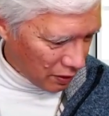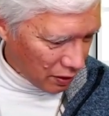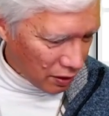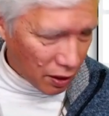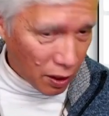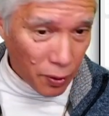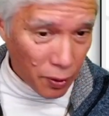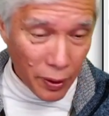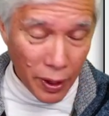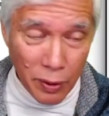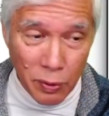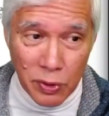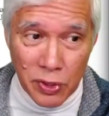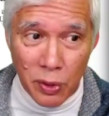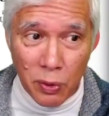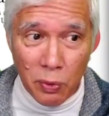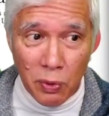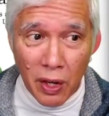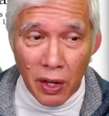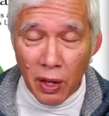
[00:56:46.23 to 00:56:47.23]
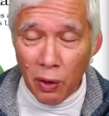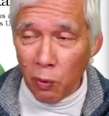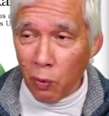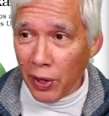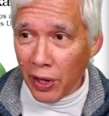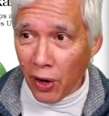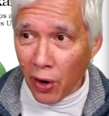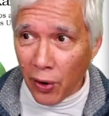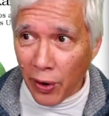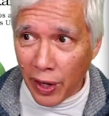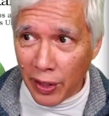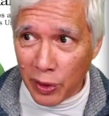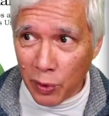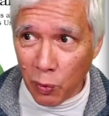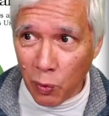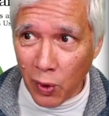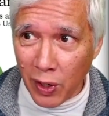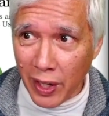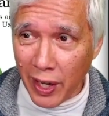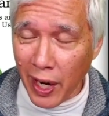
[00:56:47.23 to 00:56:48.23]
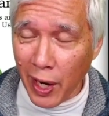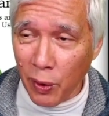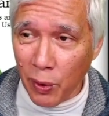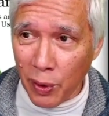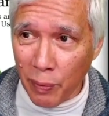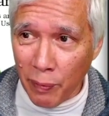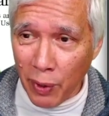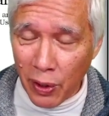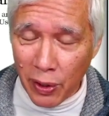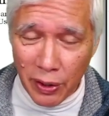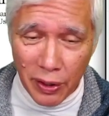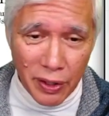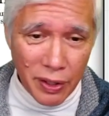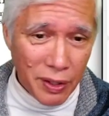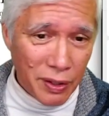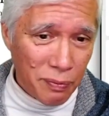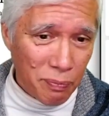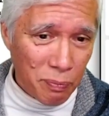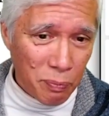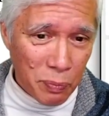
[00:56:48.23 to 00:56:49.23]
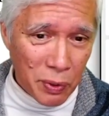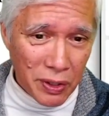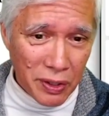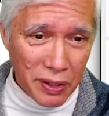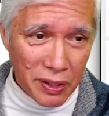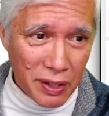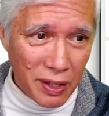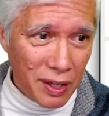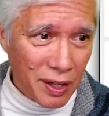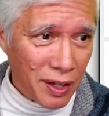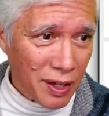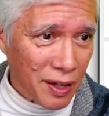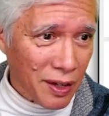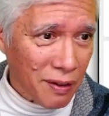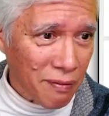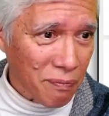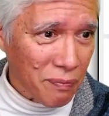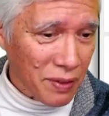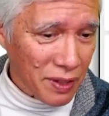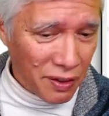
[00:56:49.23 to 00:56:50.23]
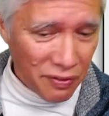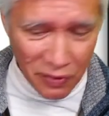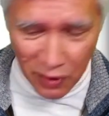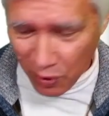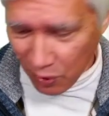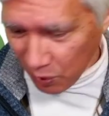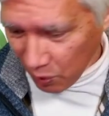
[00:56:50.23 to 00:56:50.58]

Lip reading: All right, so we are at the 1 hour mark, but if you're